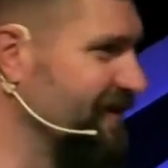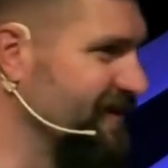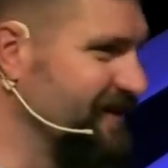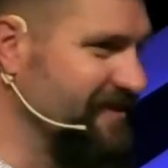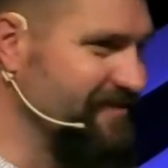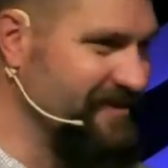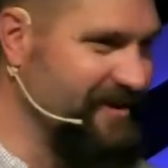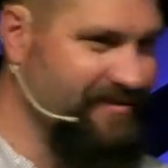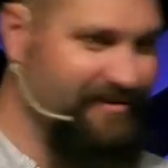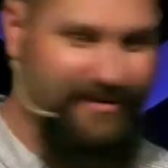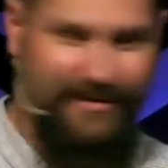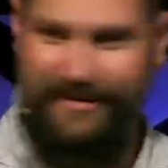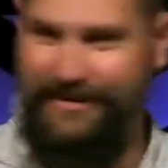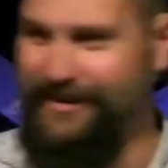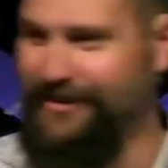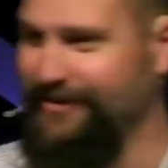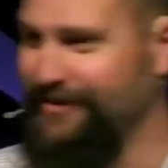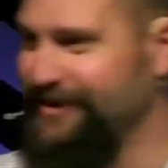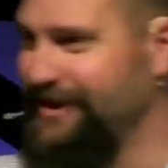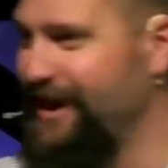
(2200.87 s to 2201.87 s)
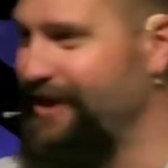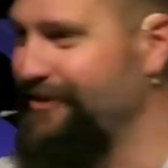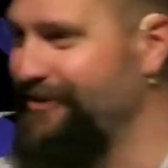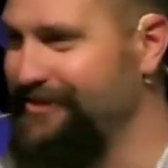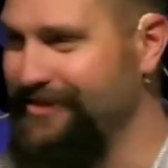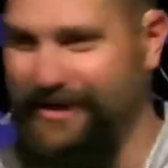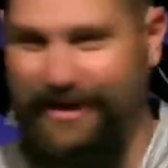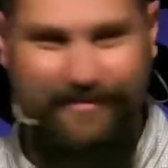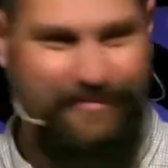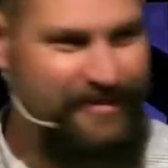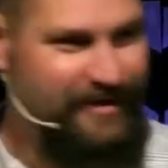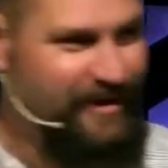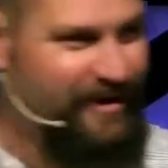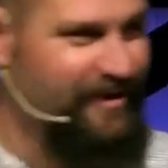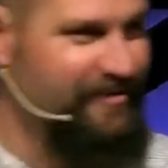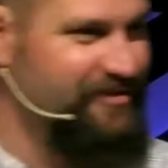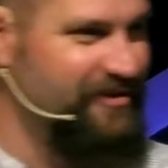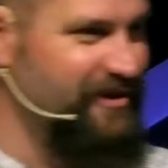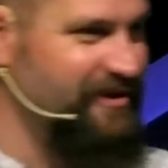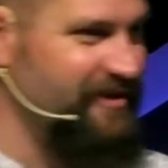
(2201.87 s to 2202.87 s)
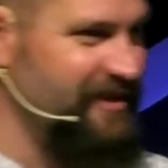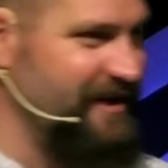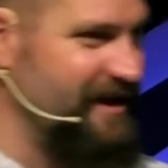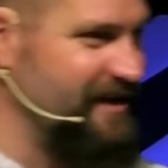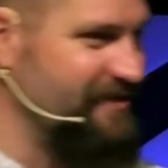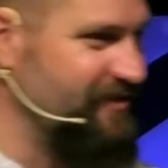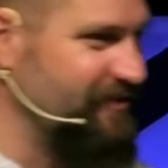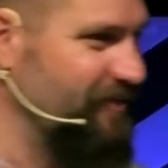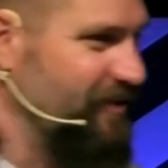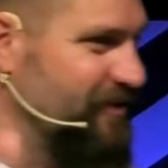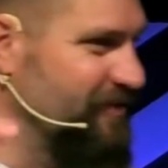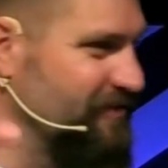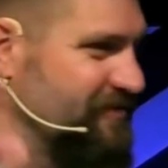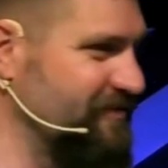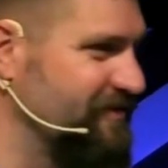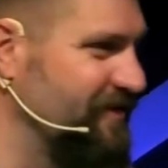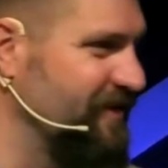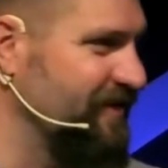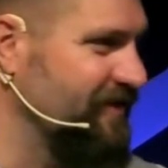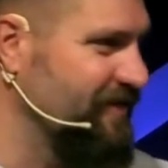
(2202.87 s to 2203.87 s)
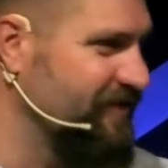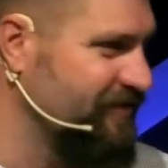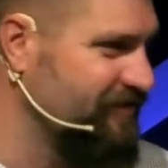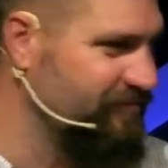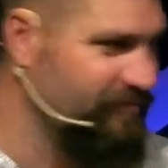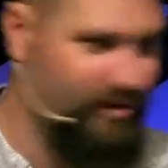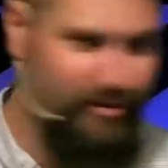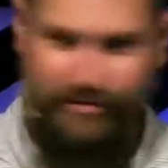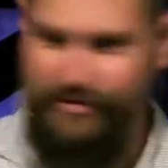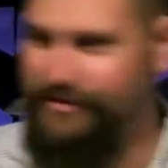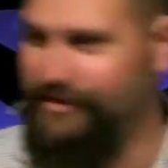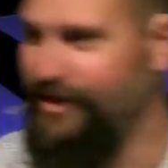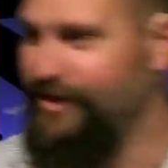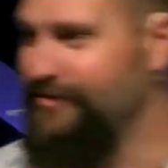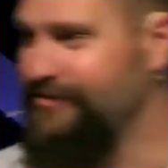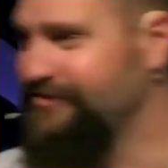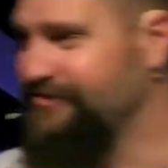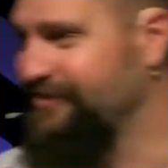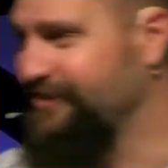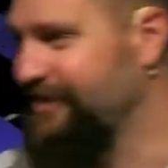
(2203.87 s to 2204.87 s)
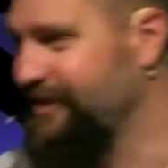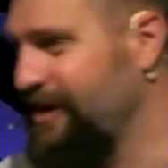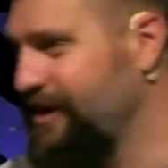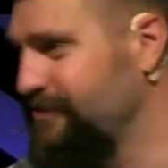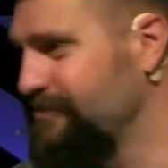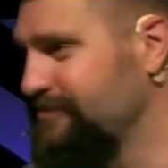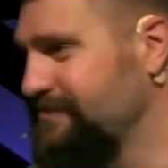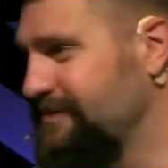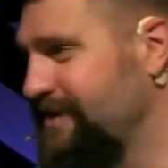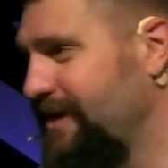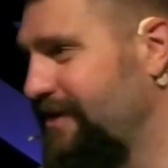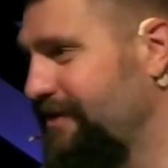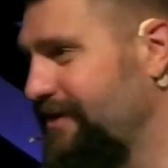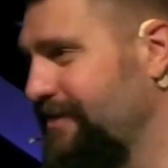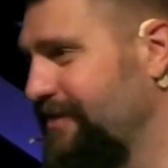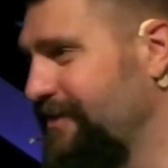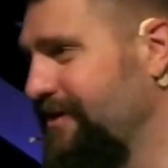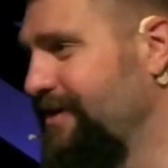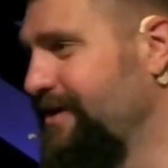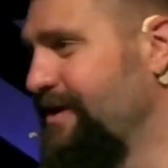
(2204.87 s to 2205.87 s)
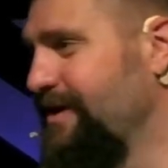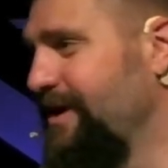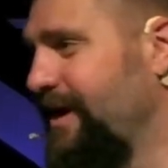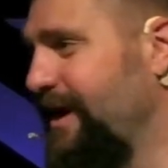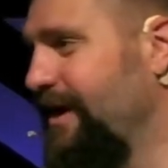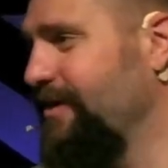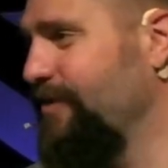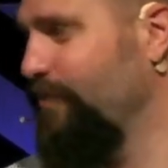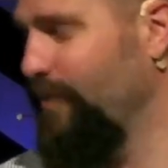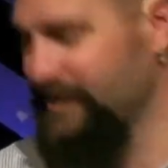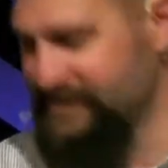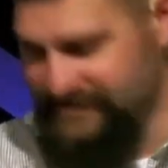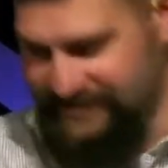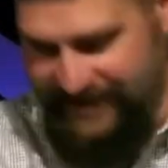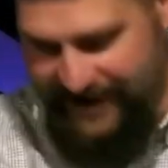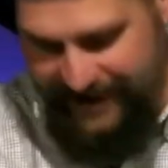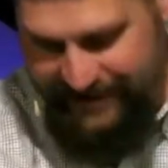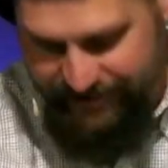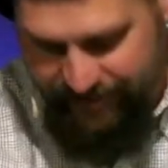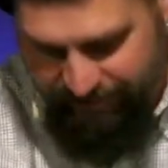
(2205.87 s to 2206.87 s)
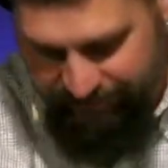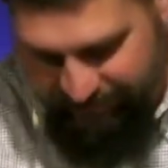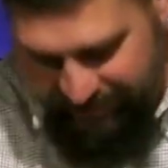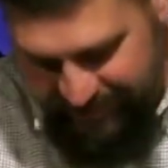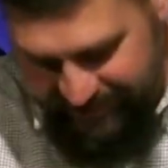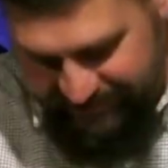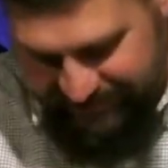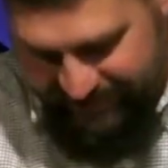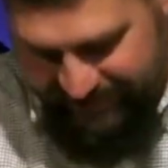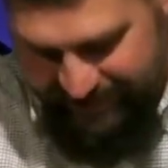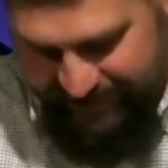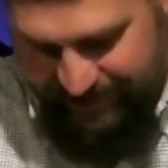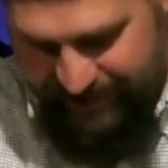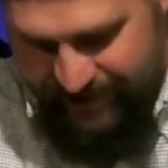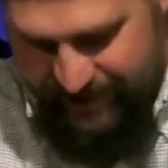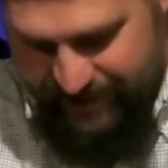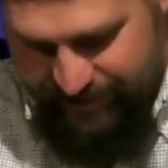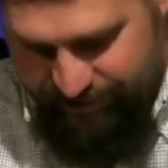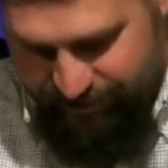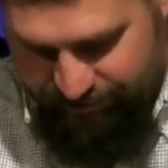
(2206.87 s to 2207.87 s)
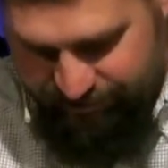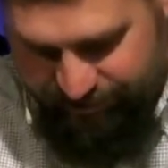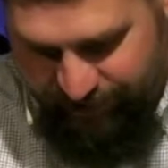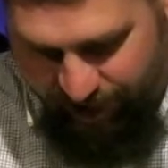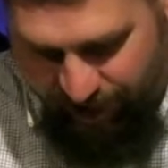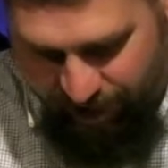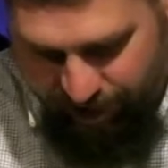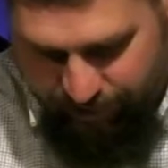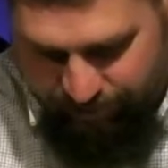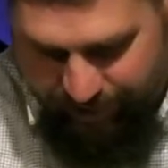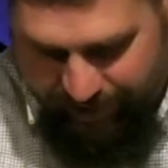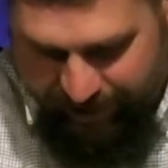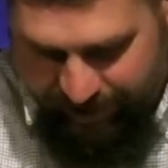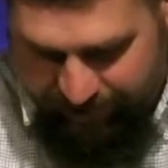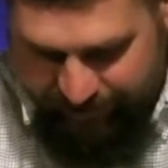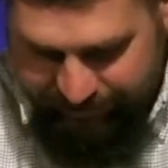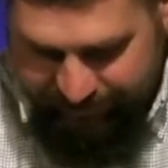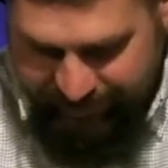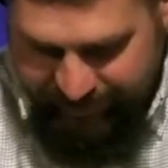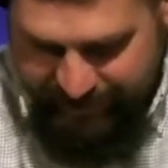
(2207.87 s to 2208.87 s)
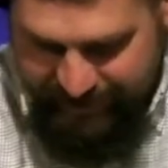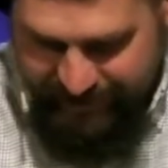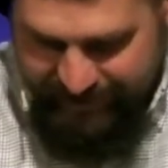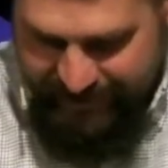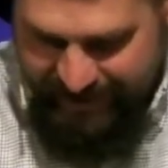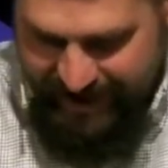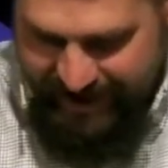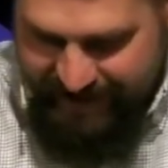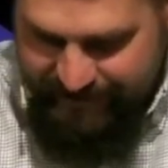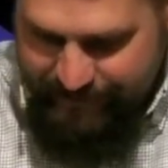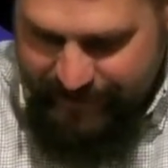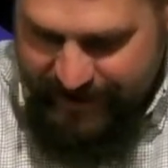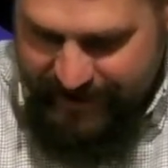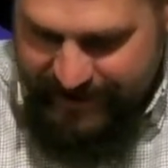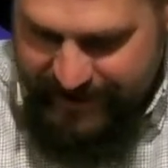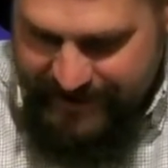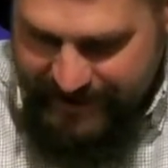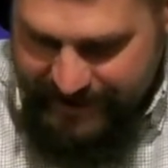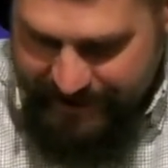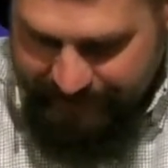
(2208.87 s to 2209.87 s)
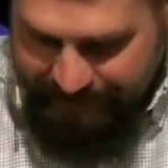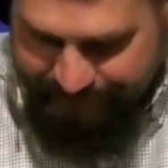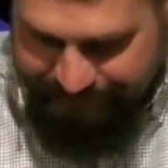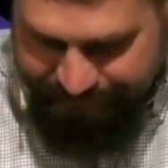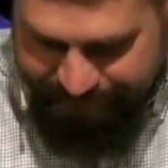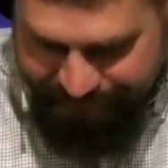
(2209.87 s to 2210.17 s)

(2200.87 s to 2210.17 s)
Have you ever, you know, encountered them? And they're out there and they got the road, the, the road closed or the cones out on the, on the one side and they're fixing those guardrails that have been hit.